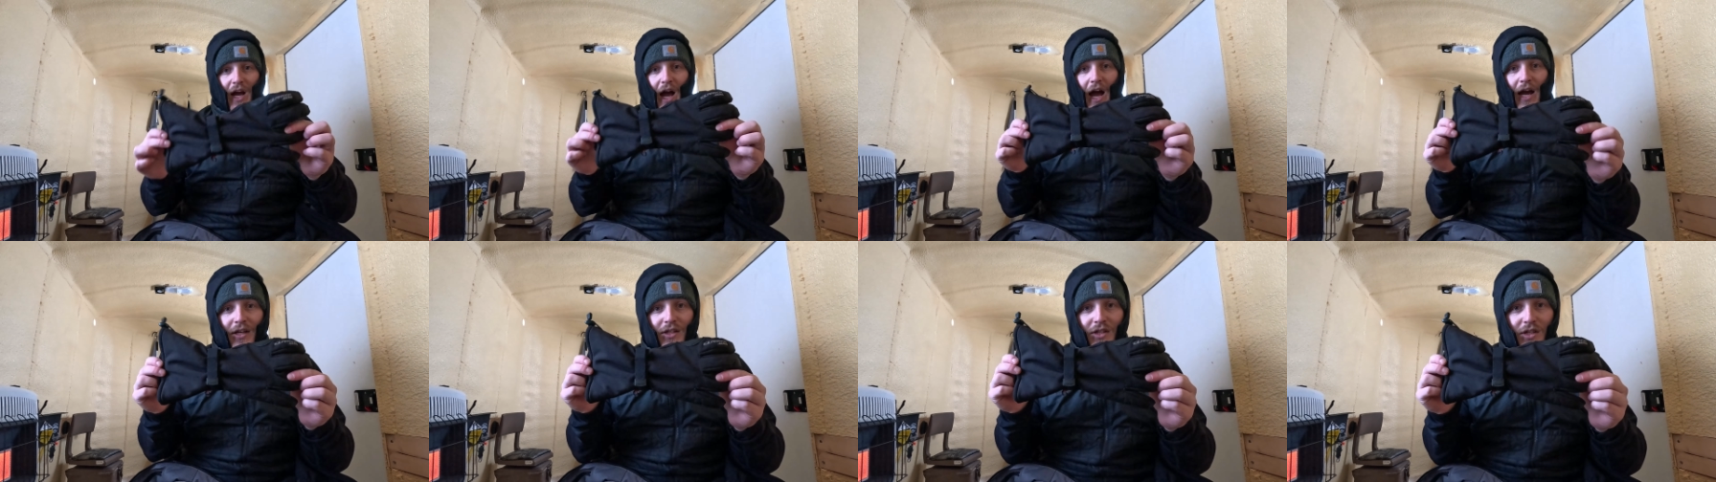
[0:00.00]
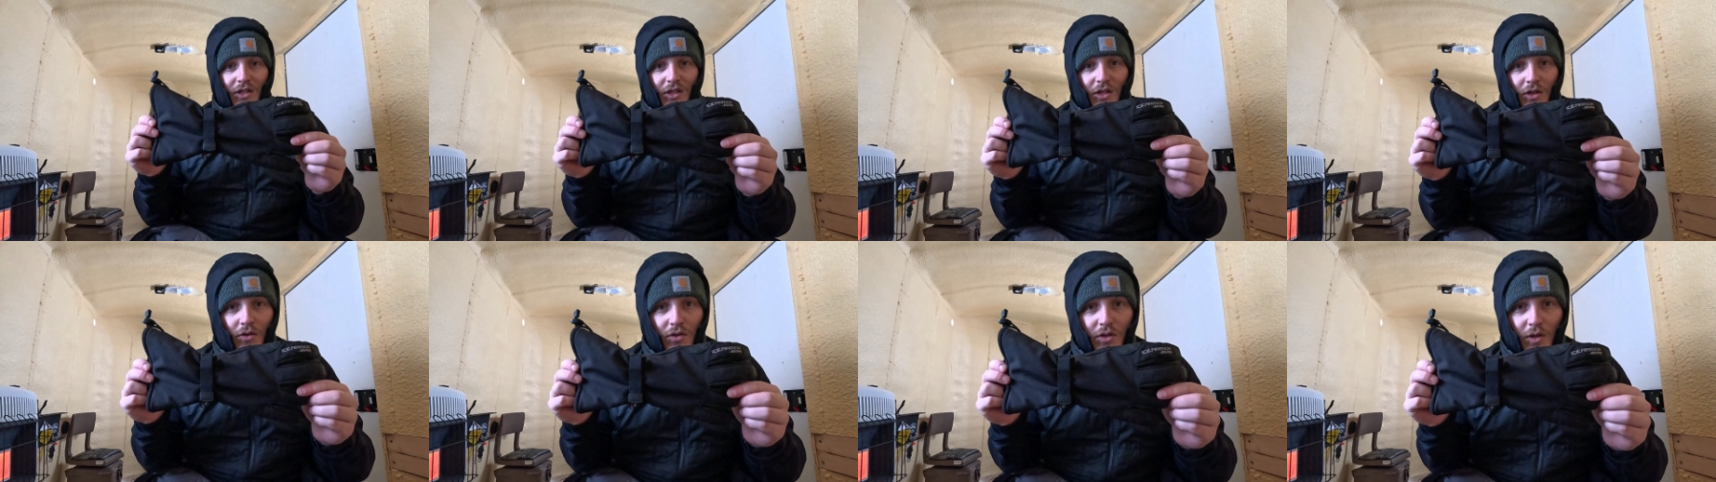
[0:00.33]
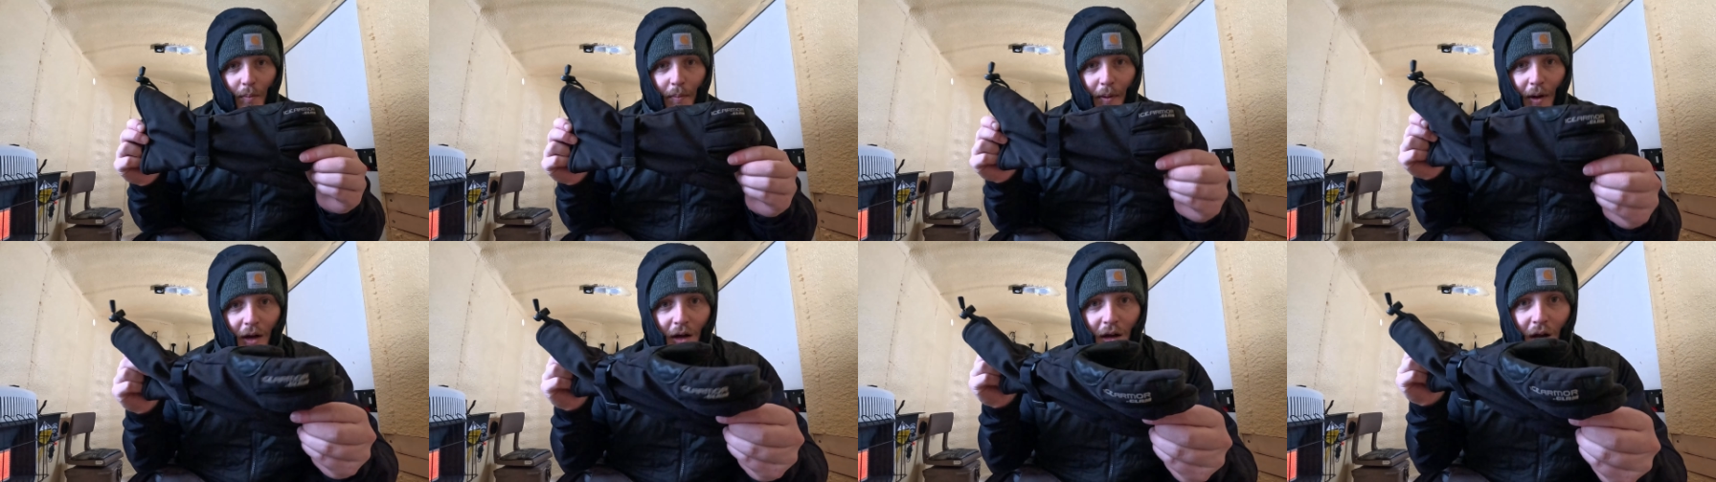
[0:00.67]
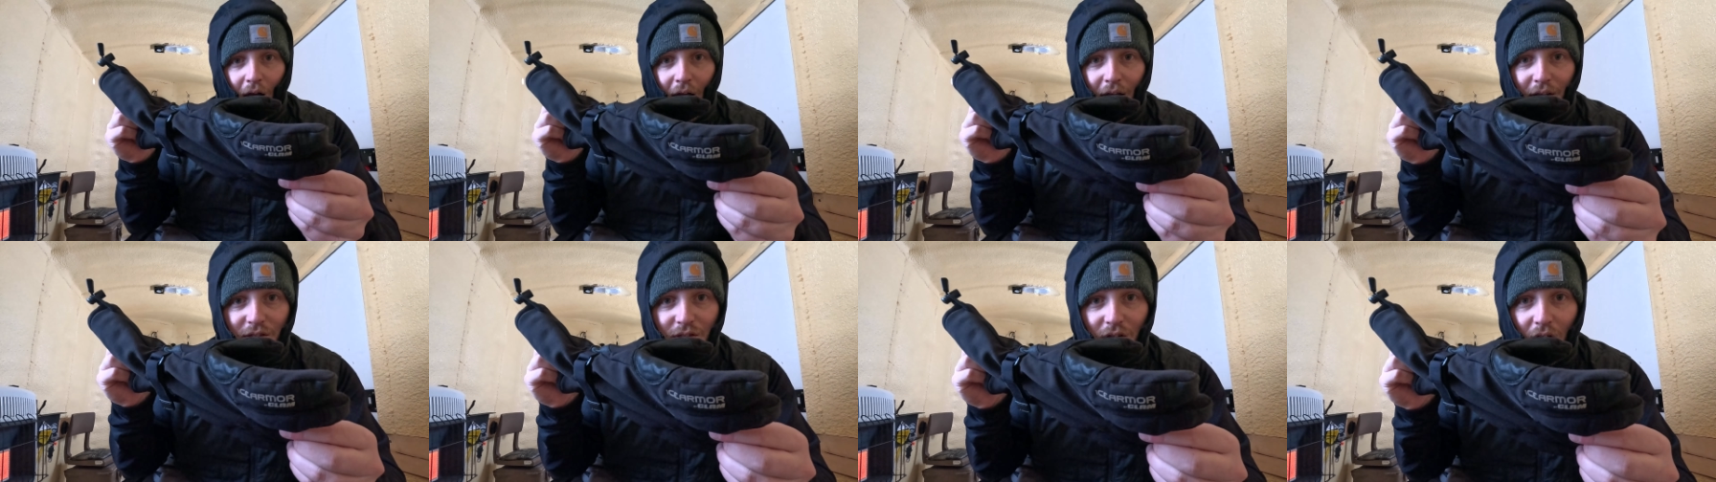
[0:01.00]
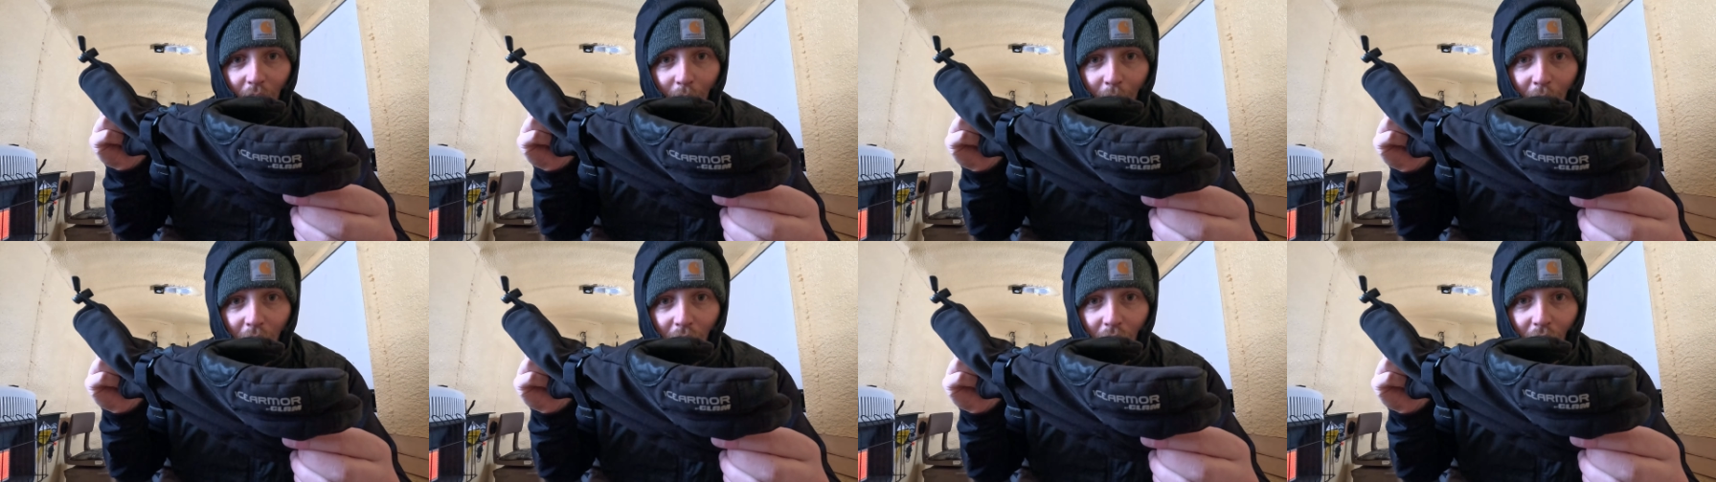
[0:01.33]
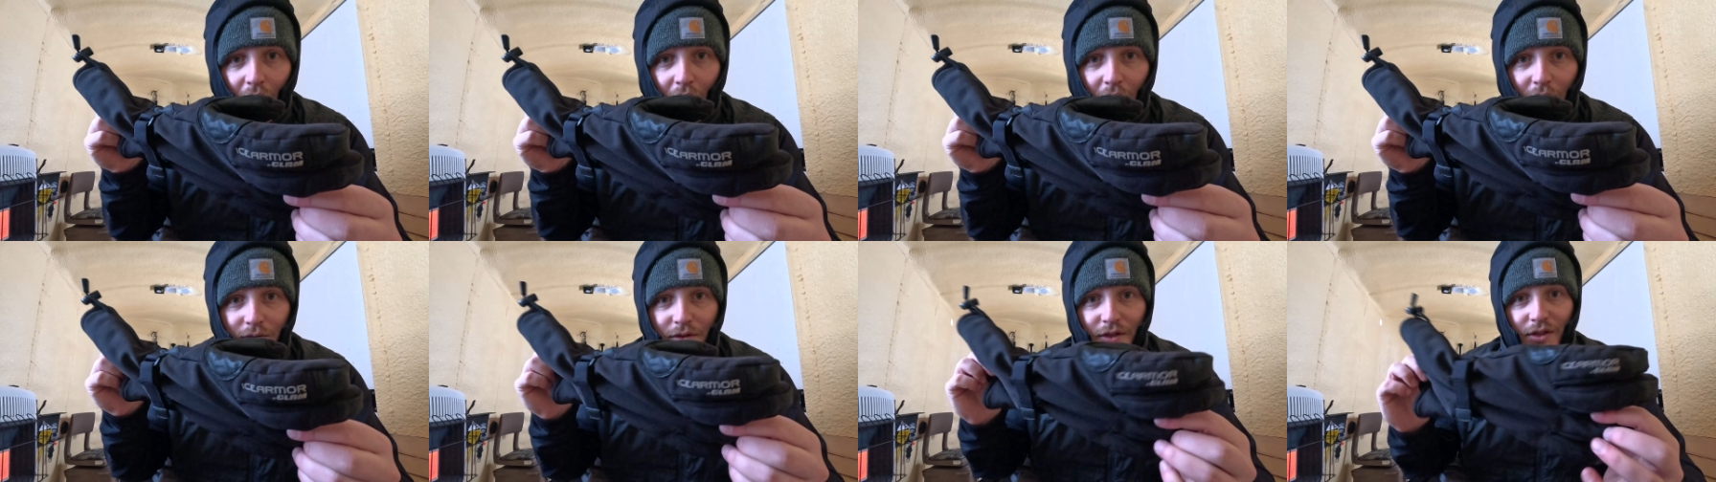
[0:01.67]
I just use a pair of ice armor
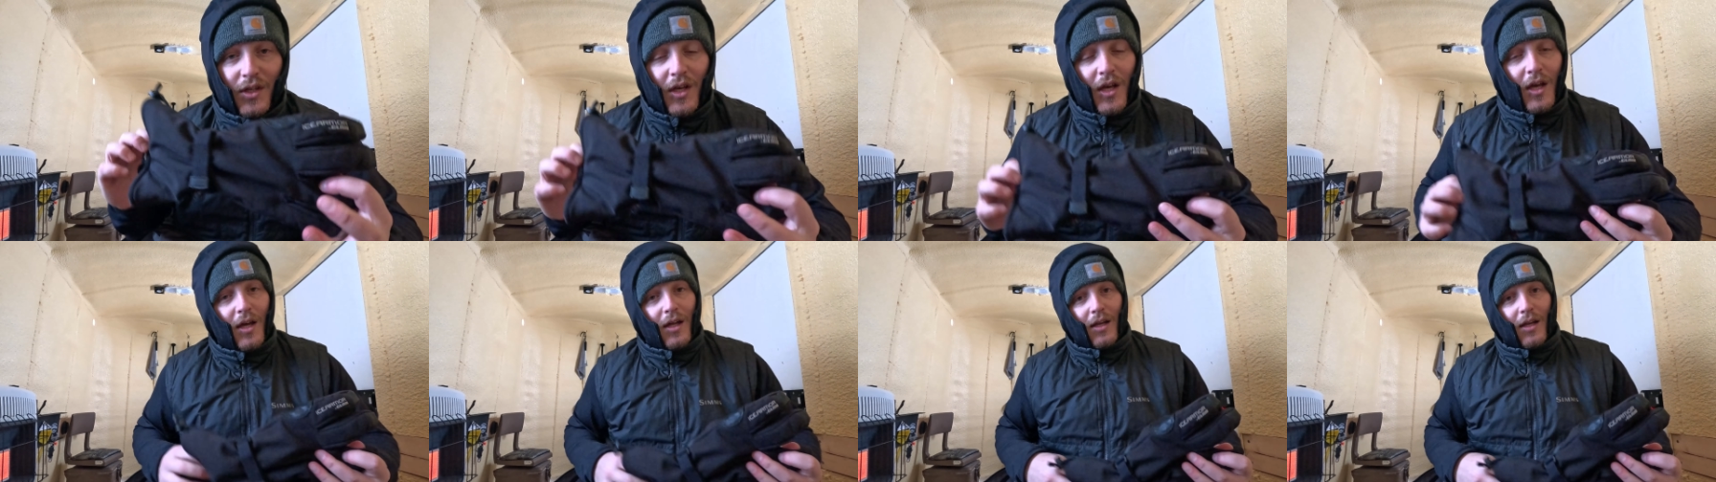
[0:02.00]
gloves.